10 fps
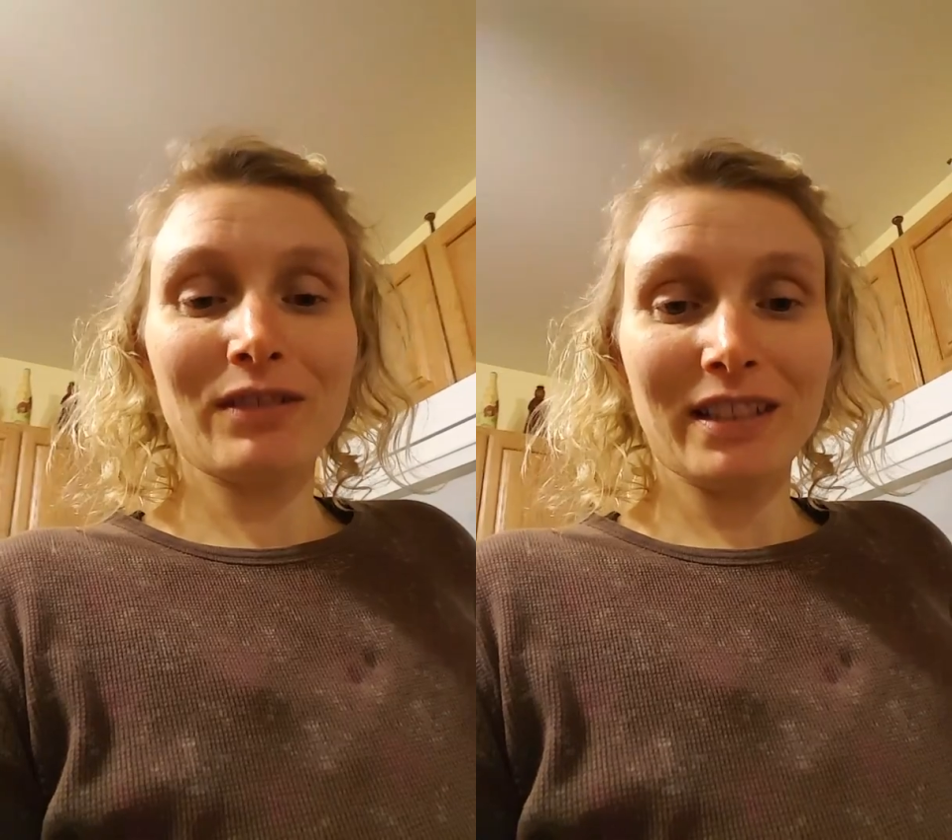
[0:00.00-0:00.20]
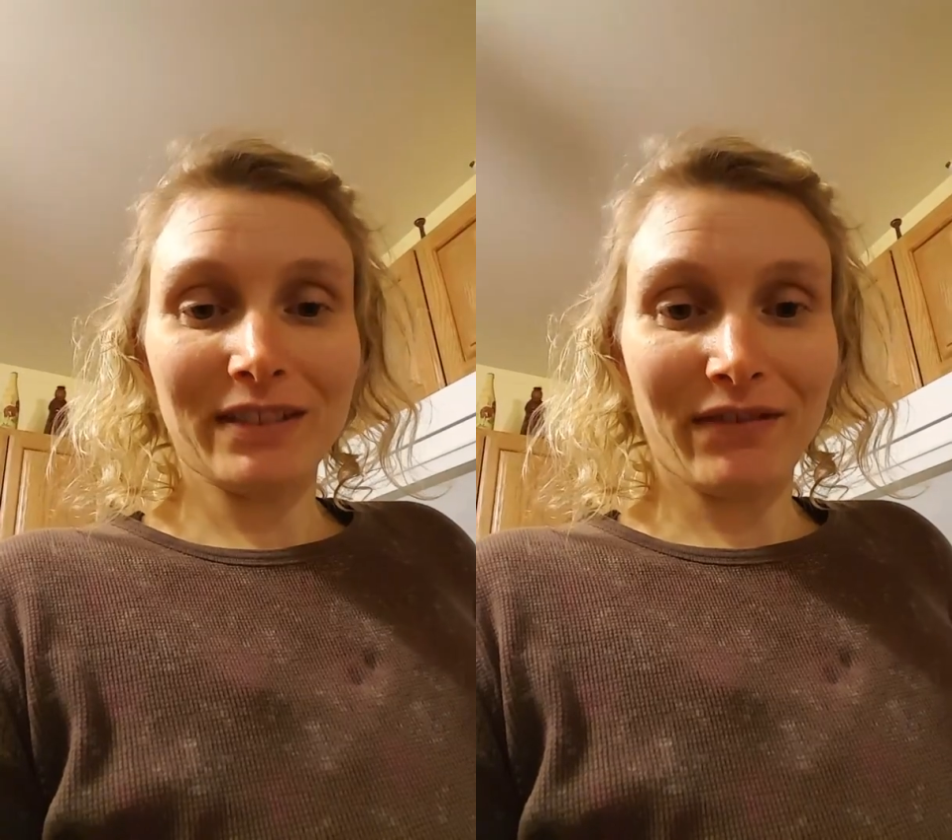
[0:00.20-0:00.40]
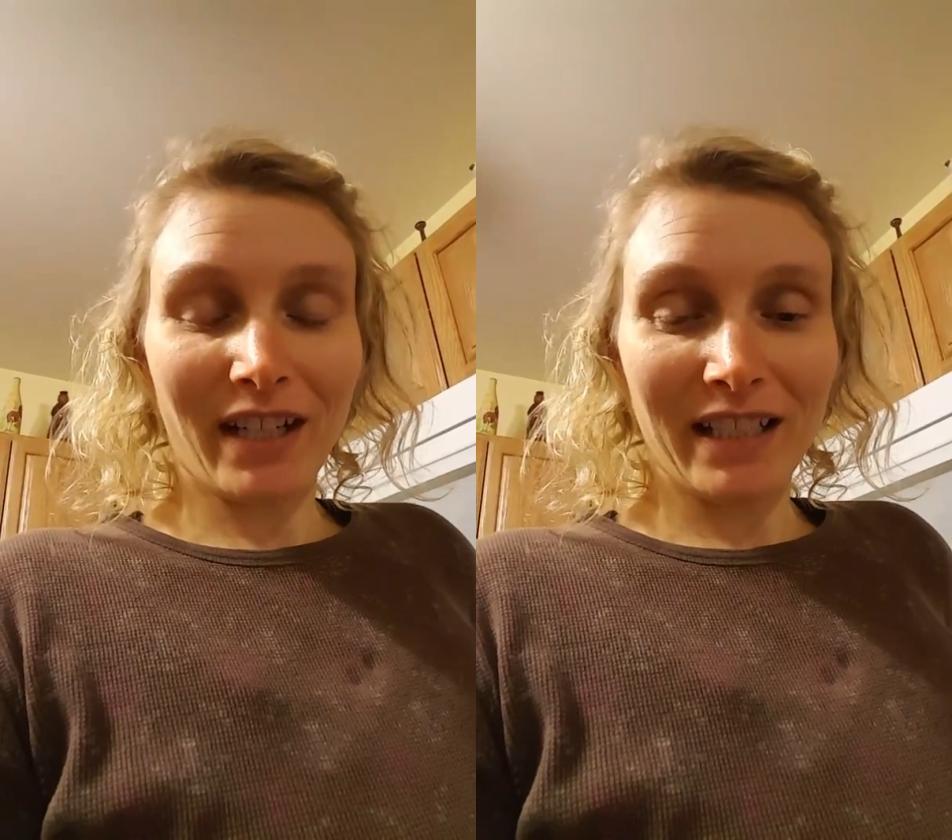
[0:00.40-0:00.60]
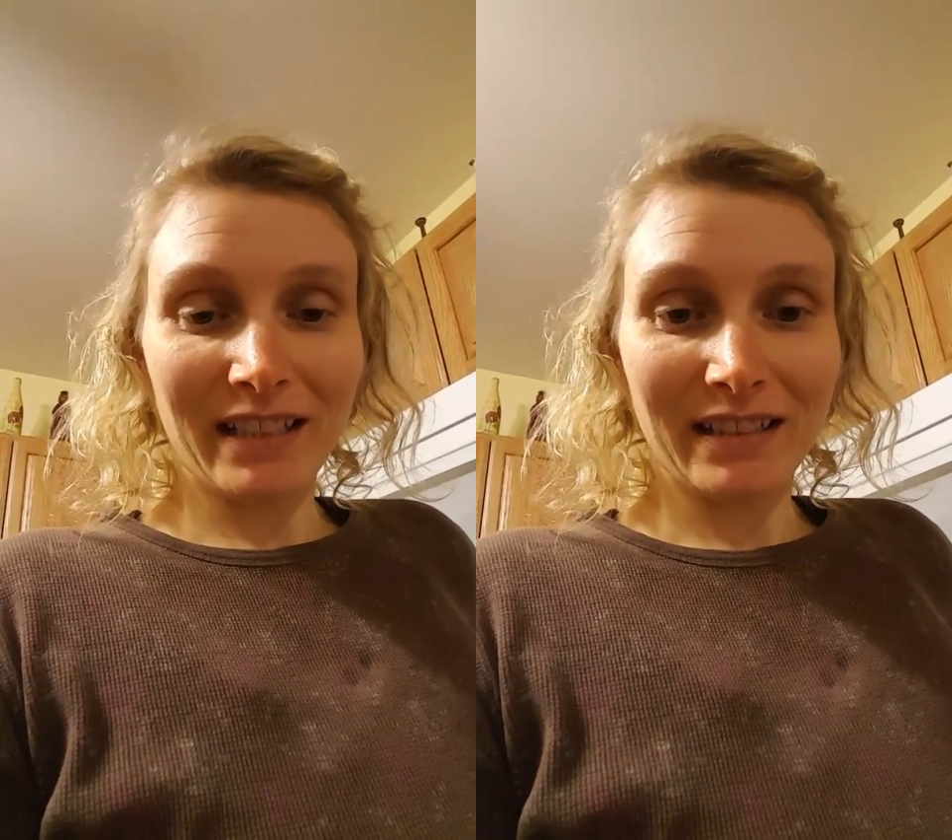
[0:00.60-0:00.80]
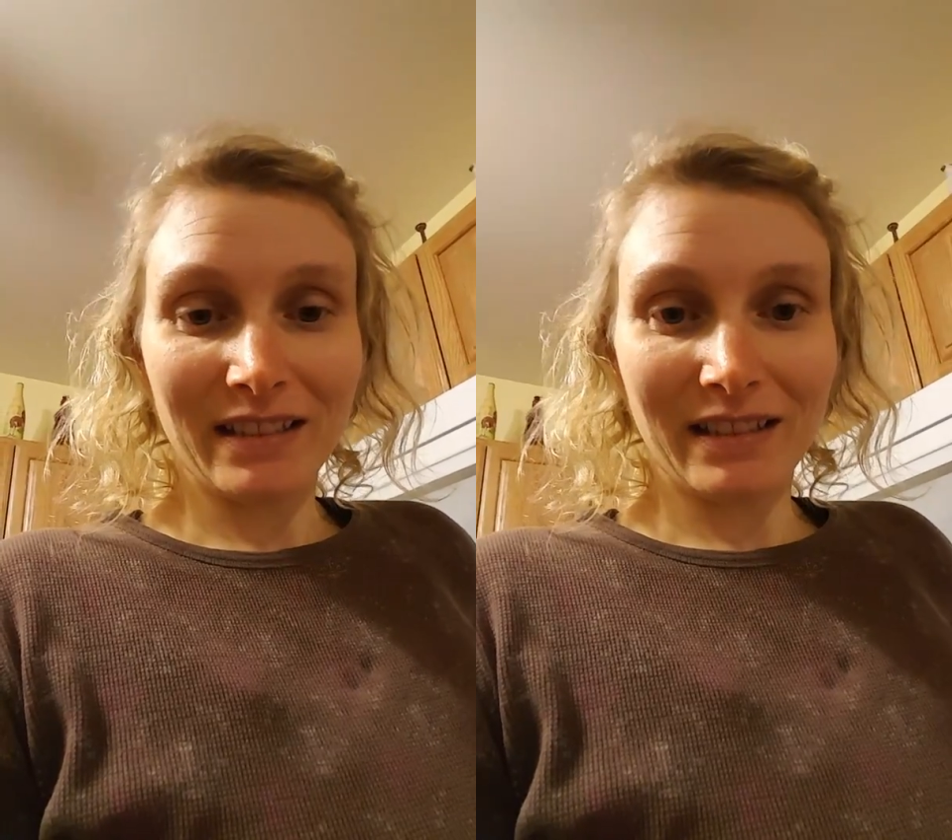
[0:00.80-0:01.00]
just
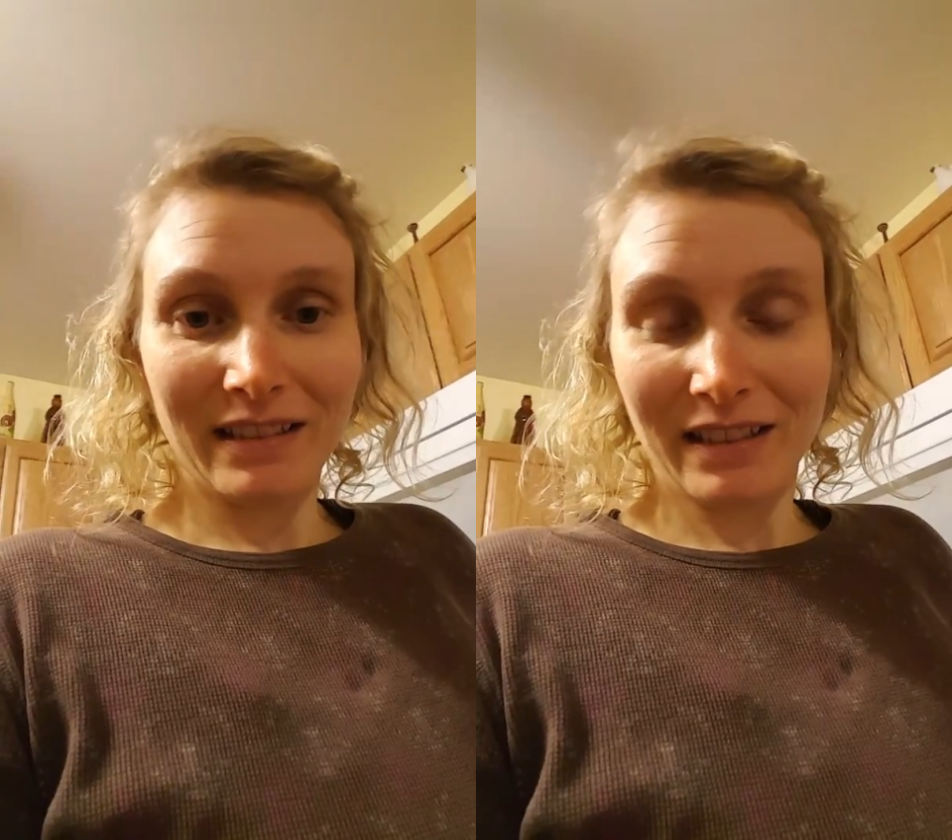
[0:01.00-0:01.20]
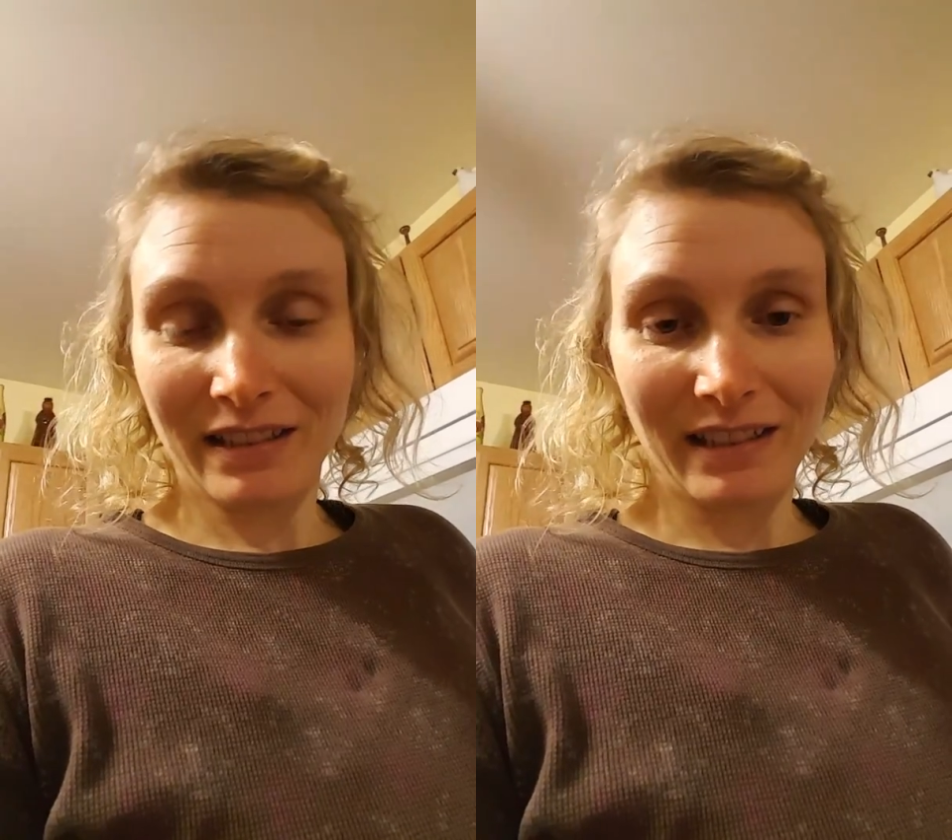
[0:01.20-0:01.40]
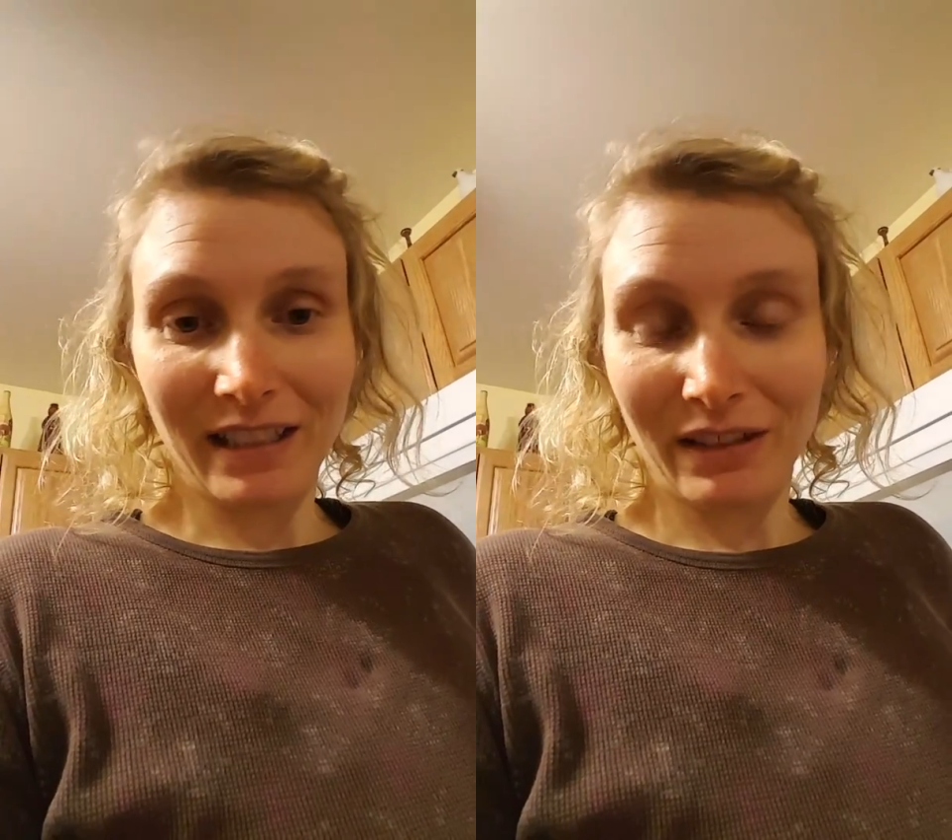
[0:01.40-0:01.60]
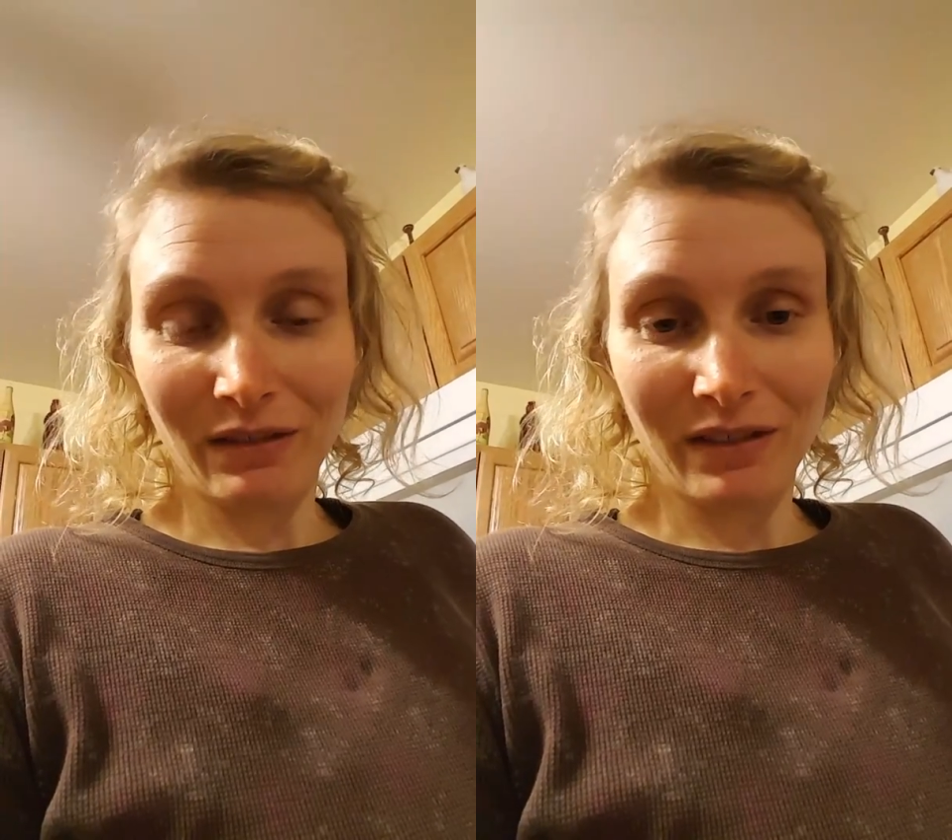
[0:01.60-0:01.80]
find that you